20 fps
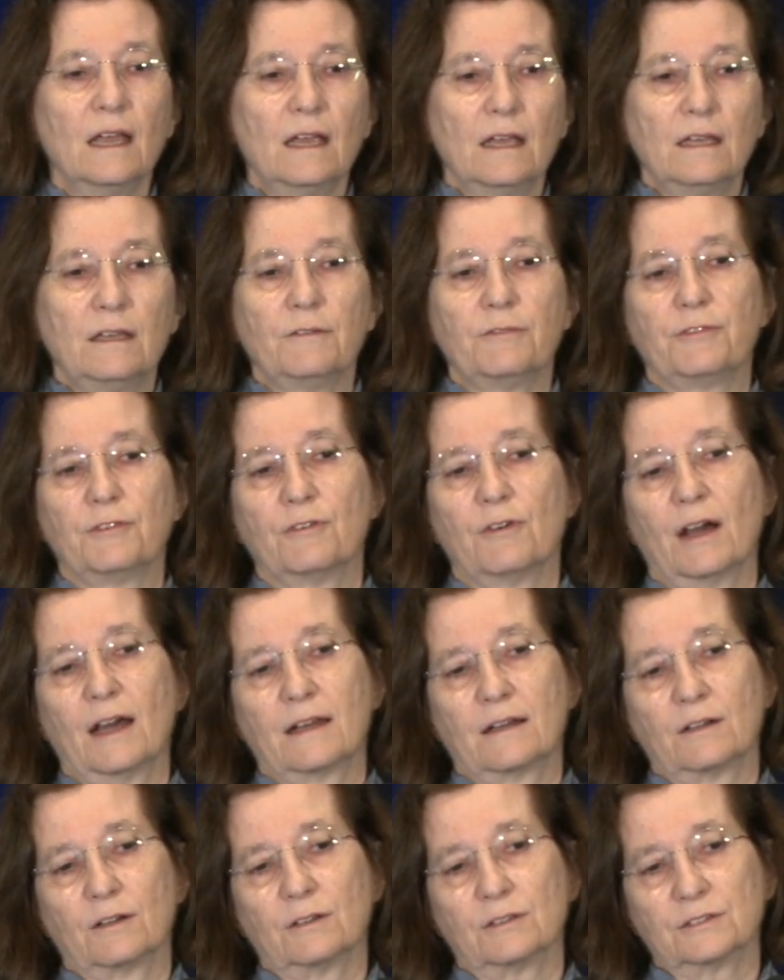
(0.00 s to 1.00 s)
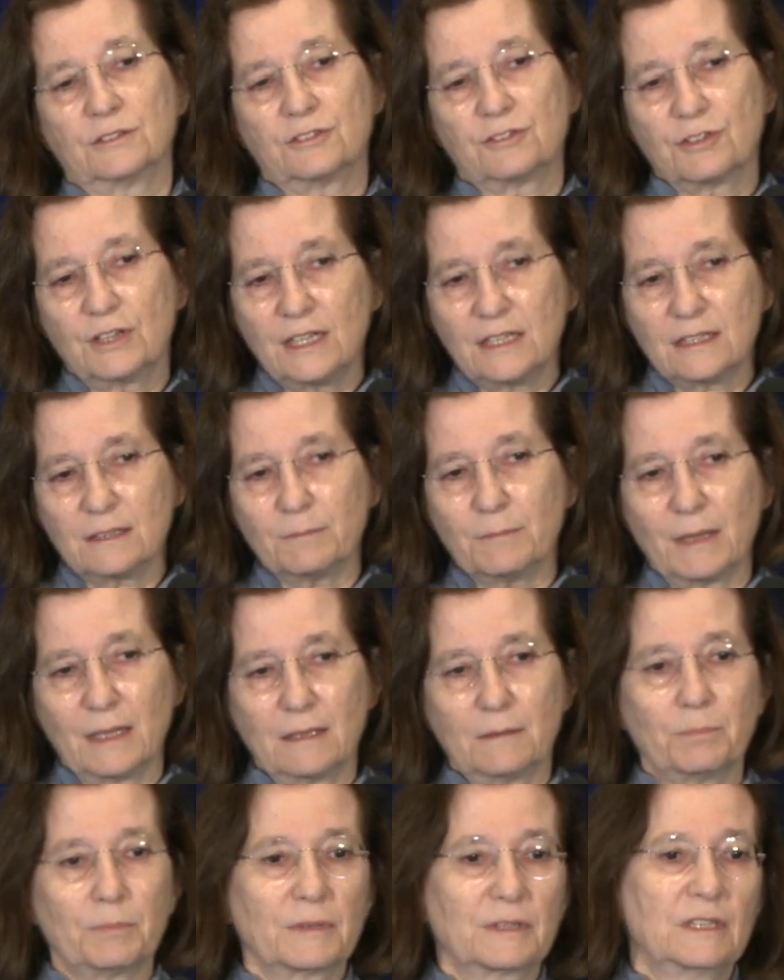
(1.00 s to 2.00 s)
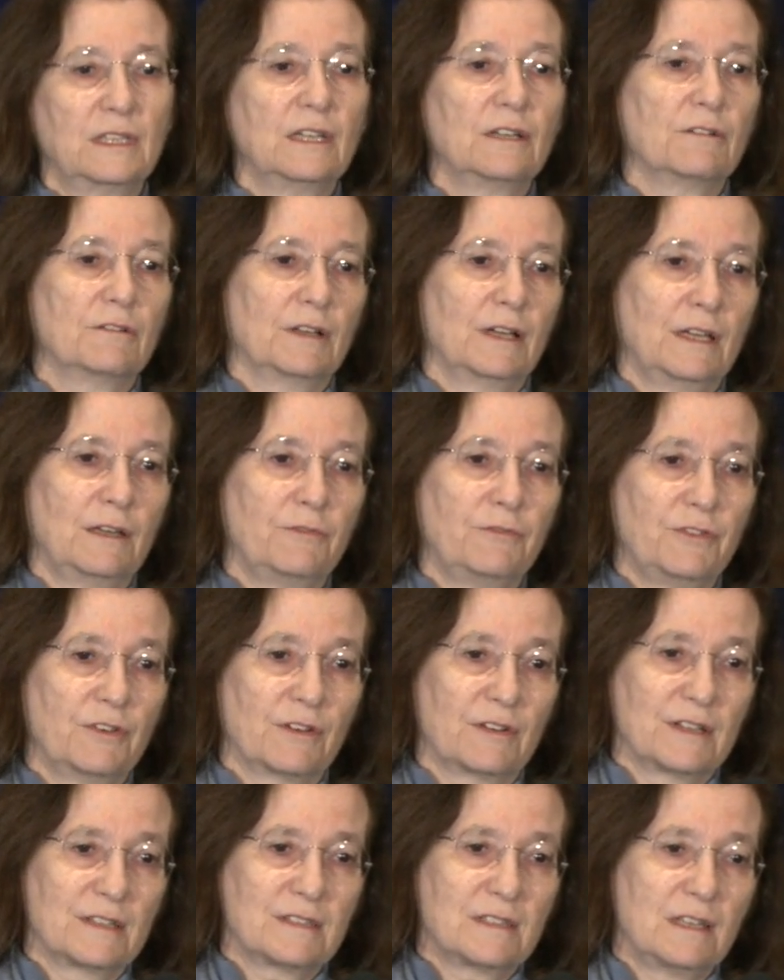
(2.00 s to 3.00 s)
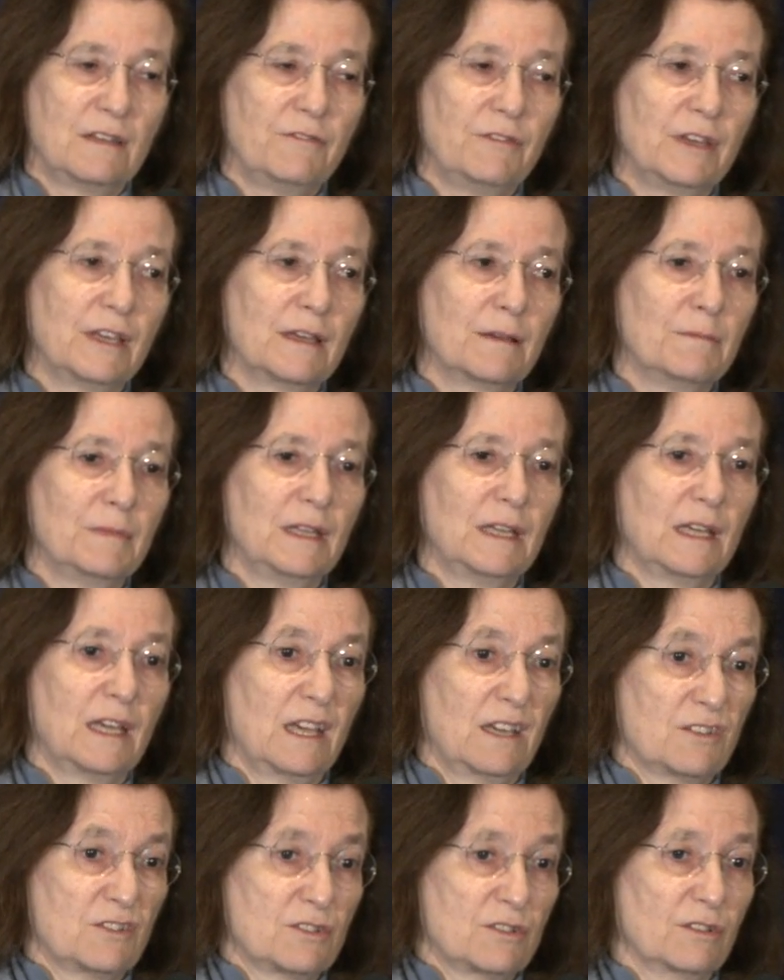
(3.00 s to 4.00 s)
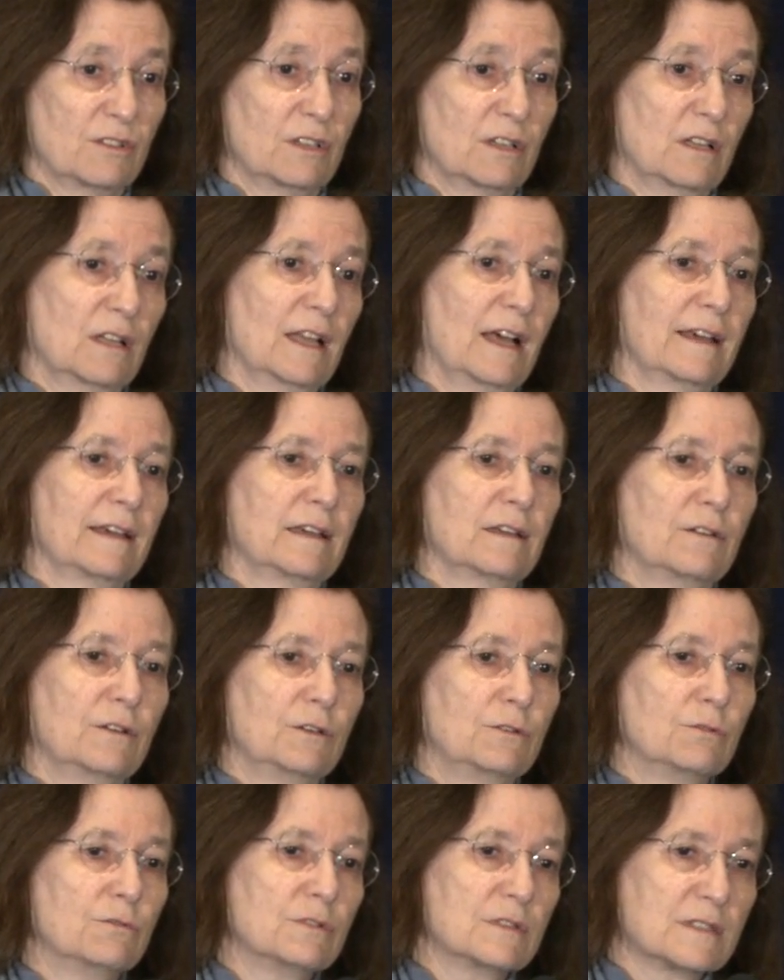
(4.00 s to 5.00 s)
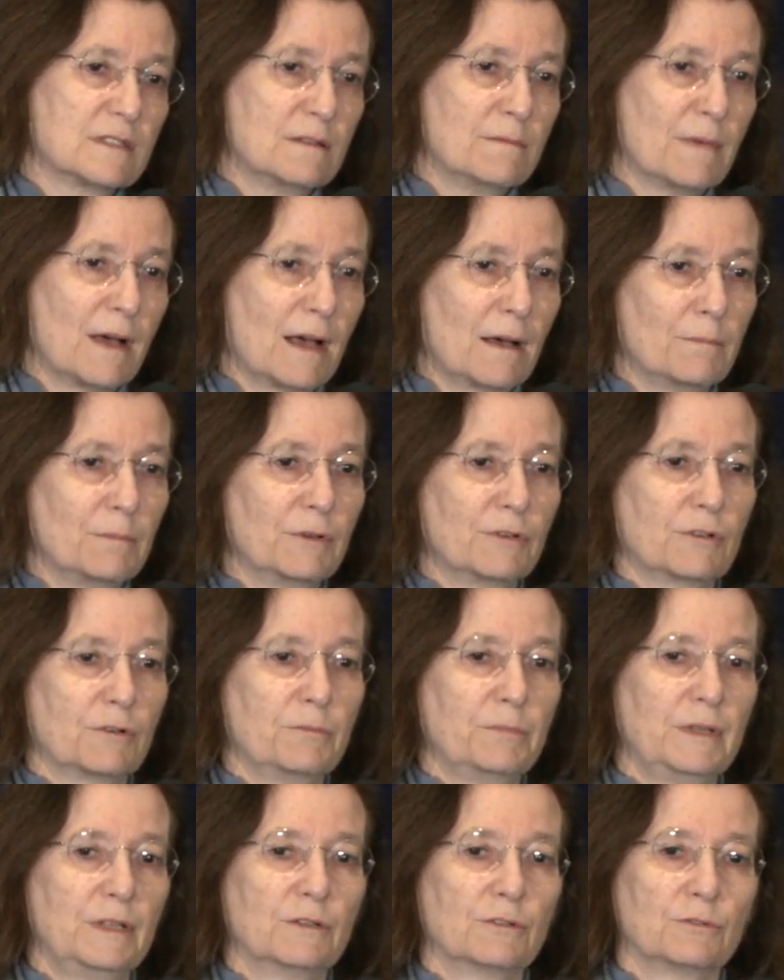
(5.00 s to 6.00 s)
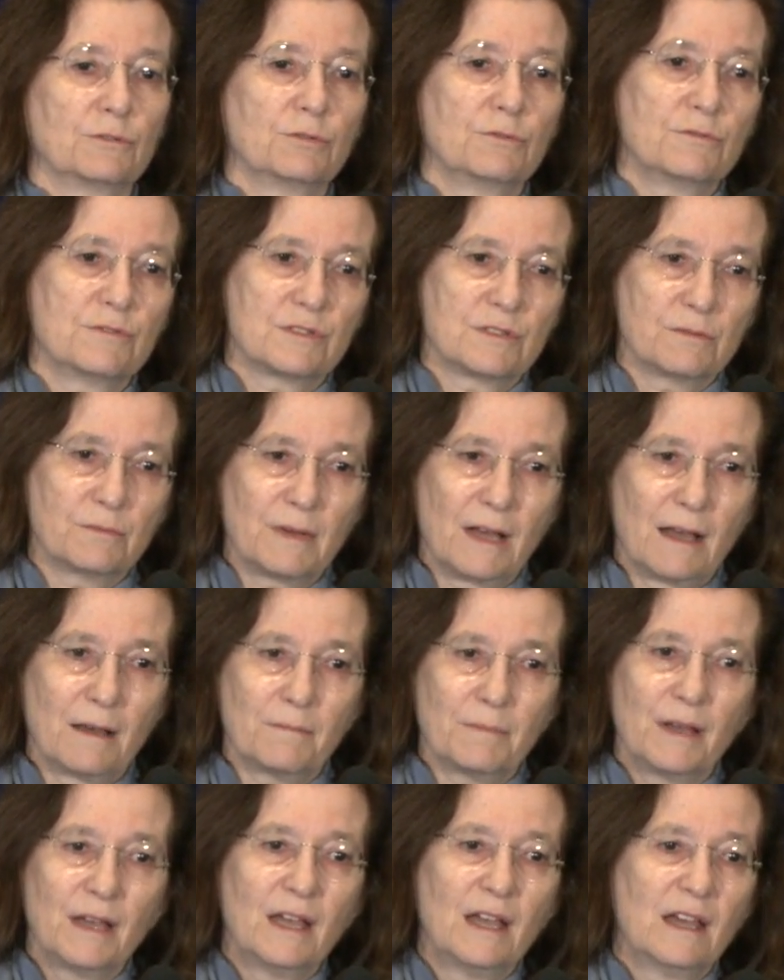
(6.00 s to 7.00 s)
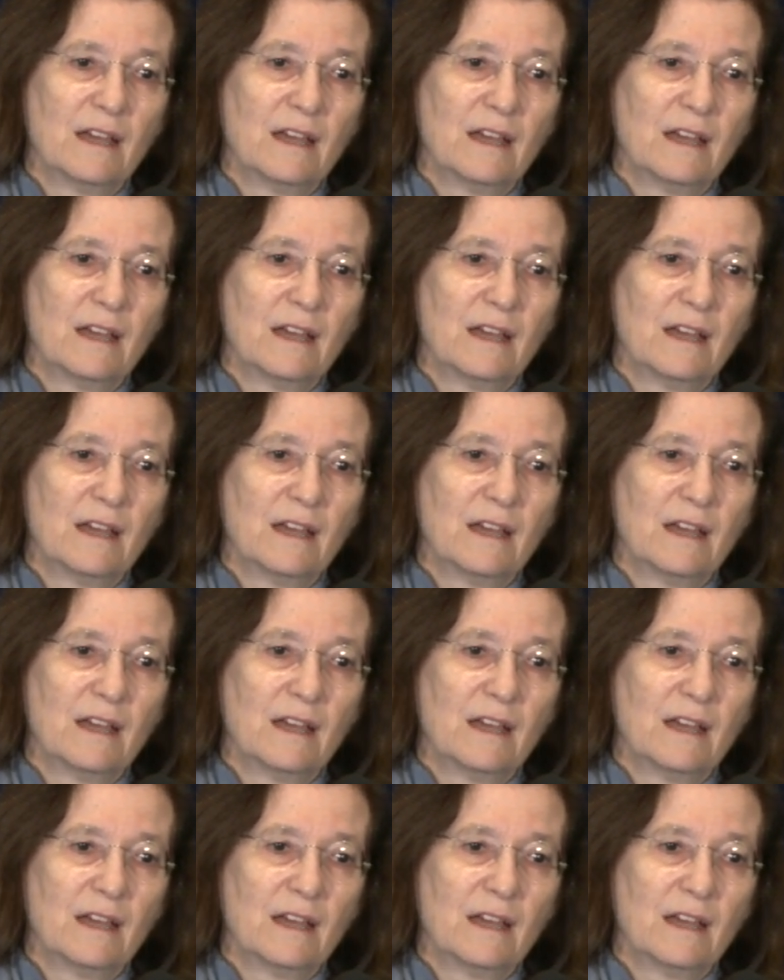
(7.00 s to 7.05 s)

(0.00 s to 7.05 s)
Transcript: if you are on treatment, particularly if you're receiving a medication like rituximab or obinutuzumab,